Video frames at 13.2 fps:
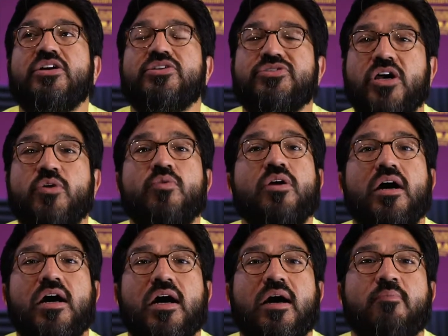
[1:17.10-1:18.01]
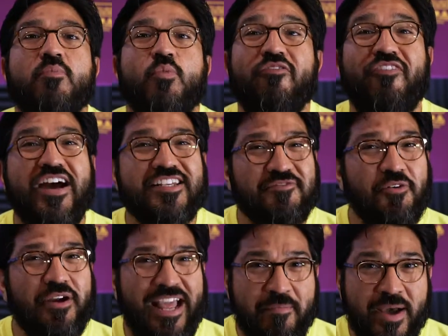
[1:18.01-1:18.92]
So we'll fast
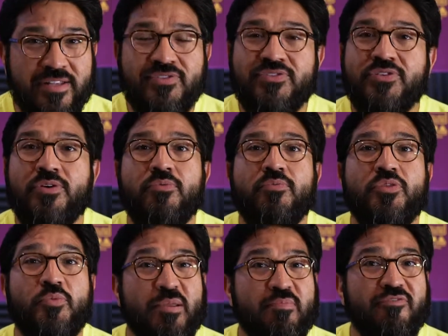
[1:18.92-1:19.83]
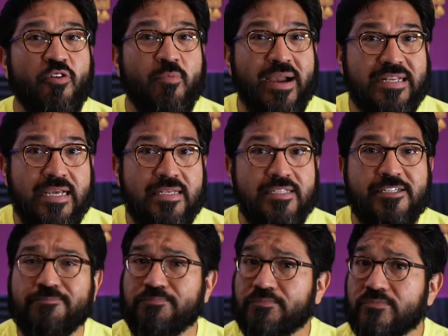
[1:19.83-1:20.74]
forward 8 months. So the week before my test,
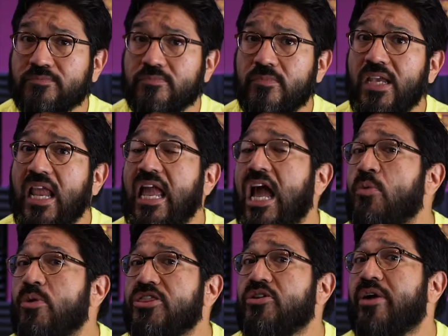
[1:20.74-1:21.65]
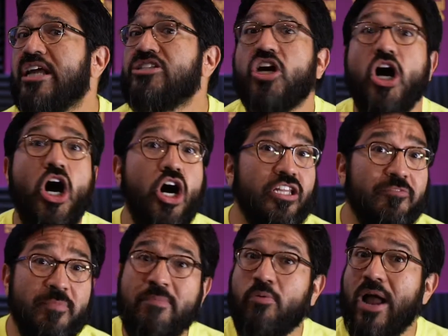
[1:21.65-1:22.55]
I went through and I took all of
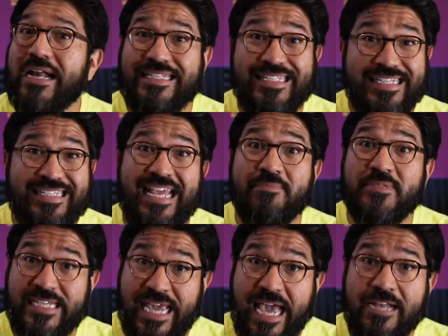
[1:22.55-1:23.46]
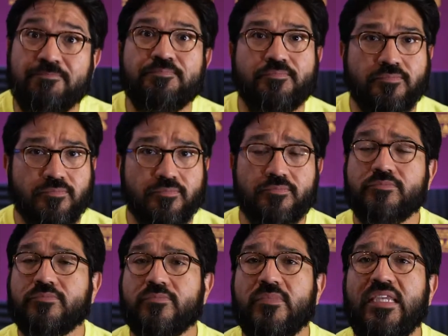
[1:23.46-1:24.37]
my practice exams again.
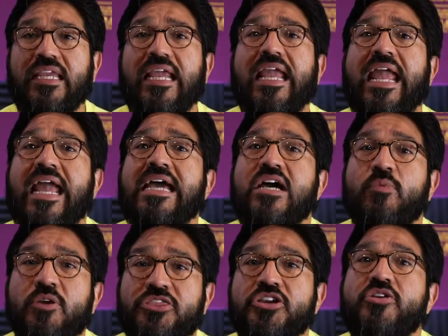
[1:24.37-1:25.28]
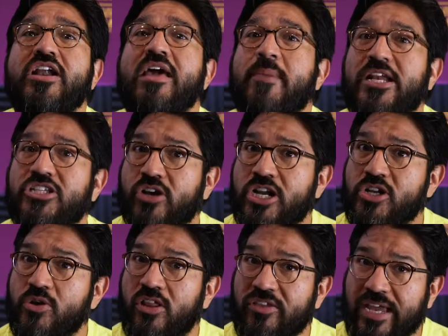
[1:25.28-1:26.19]
And I went through and I made sure I knew
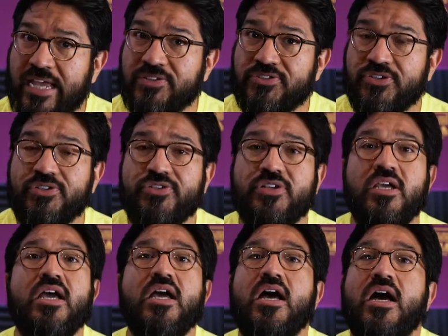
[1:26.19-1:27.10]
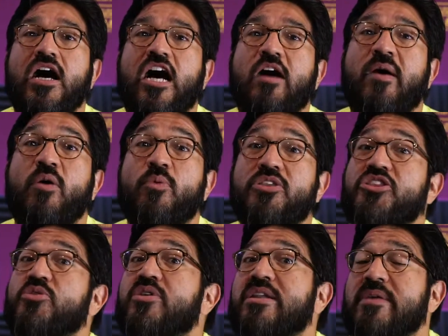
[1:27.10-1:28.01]
all the answers. I went
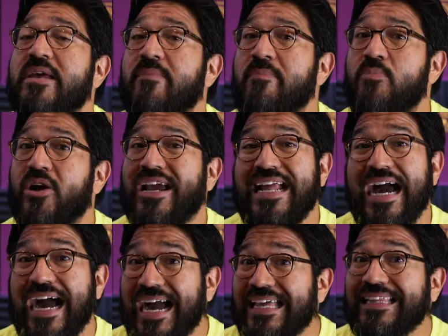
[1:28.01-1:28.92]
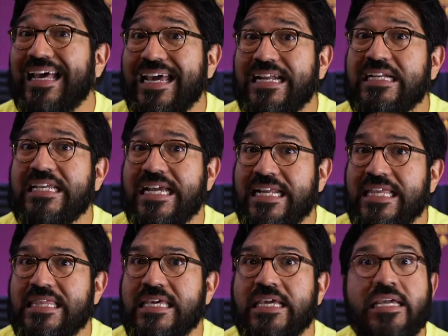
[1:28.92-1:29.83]
through in my book and highlighted
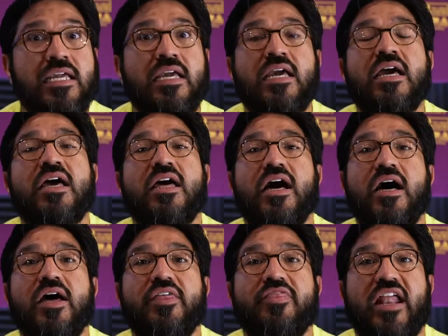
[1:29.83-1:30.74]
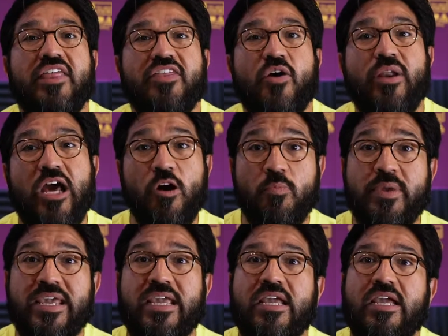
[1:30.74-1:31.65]
anything that I thought would help
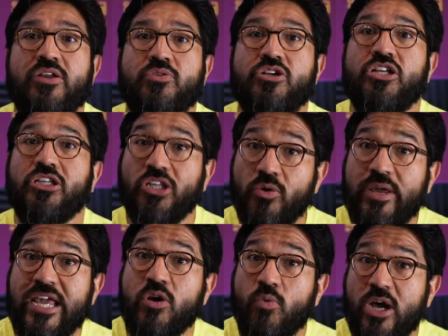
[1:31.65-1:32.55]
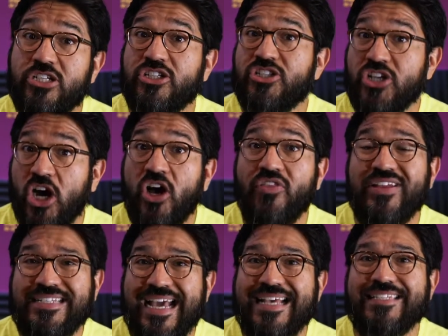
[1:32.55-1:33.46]
me in order to locate questions on the
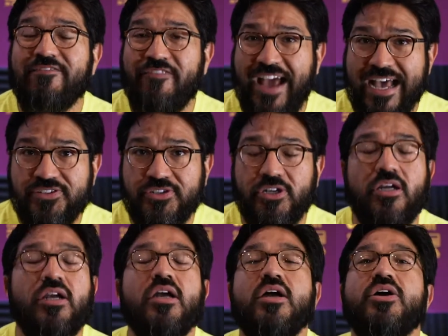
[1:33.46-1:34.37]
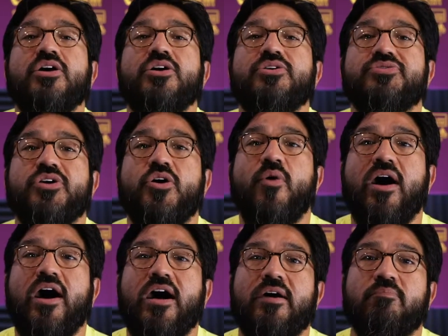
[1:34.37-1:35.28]
test faster.
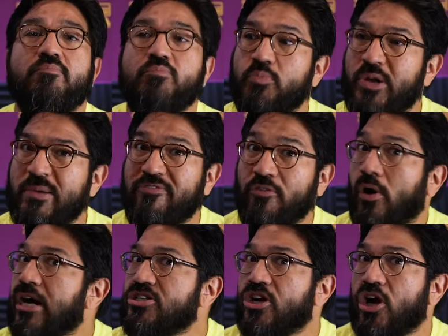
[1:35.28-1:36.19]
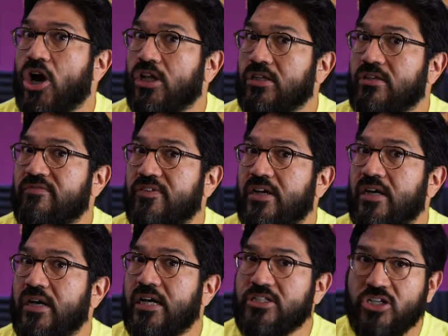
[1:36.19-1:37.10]
So week before I took all
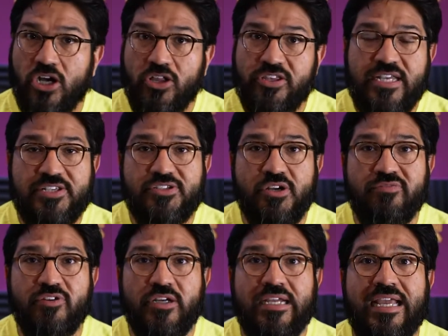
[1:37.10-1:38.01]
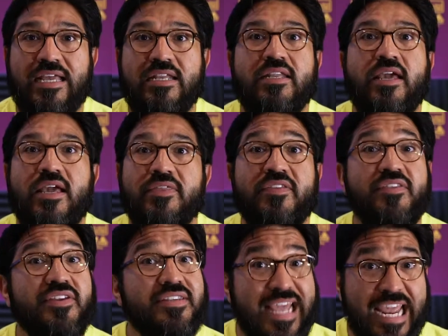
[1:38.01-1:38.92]
the tests over again, and then
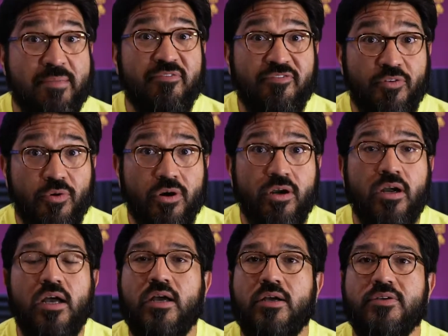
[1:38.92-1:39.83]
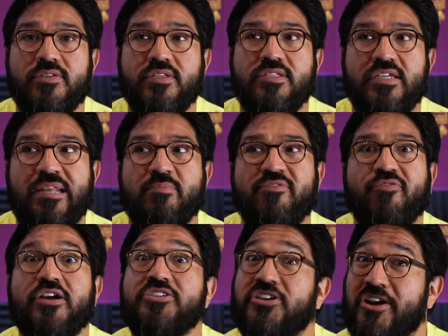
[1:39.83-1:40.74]
the day before, the Sunday
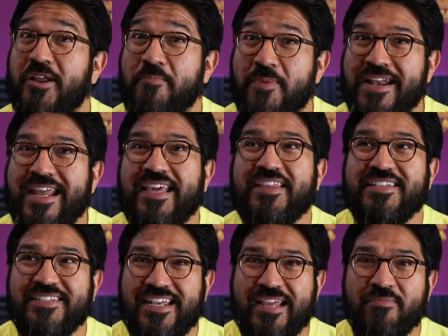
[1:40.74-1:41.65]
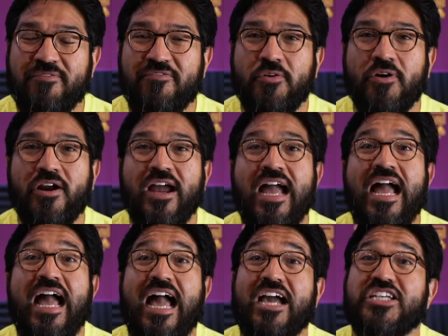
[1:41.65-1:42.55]
before, I took it on a Monday. The Sunday before,
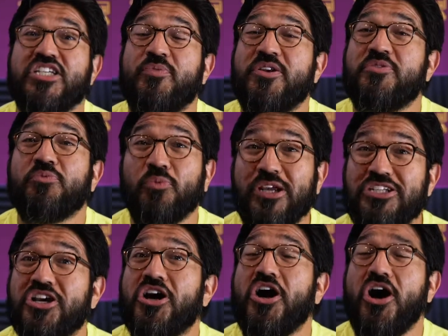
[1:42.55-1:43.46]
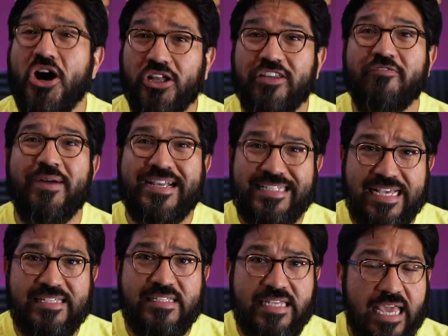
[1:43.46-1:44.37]
I actually went and retook all of my
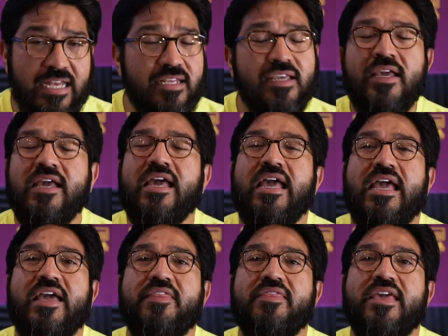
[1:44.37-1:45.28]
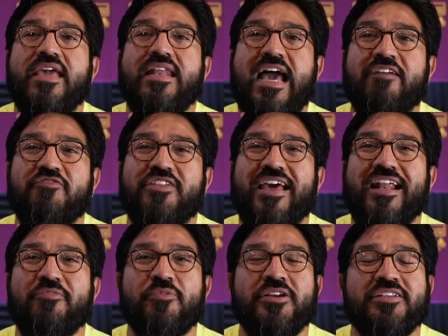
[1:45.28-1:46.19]
tests again. And then after that, I
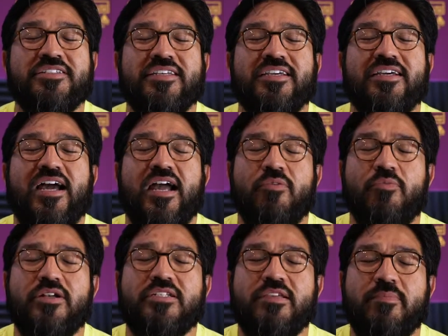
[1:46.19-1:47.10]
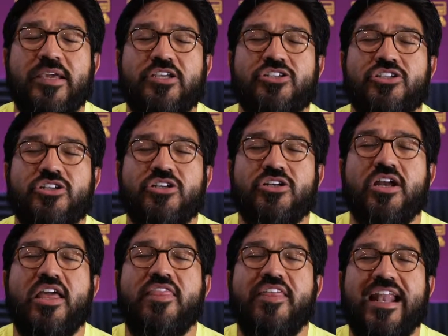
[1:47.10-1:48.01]
wanted to make sure
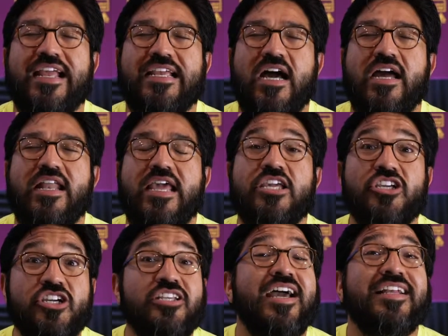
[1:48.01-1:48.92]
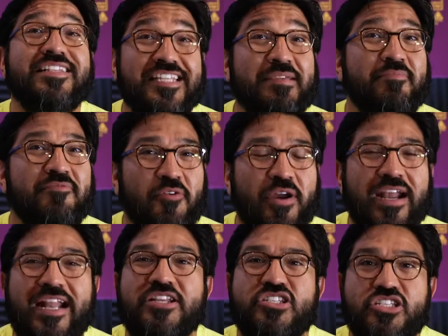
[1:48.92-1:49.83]
that I got a good night's sleep beforehand.
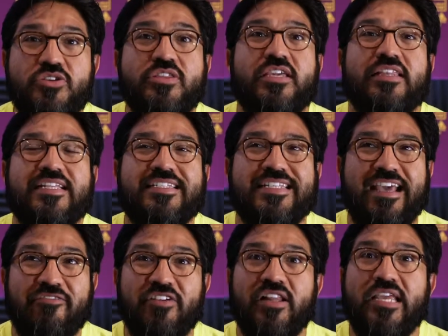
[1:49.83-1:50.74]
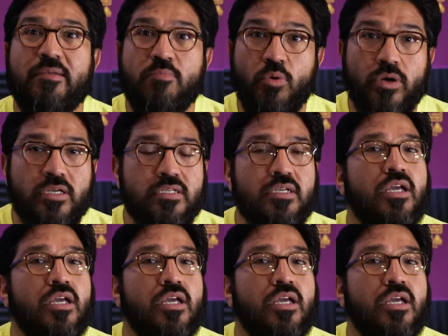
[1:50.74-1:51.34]
I do think that's definitely important.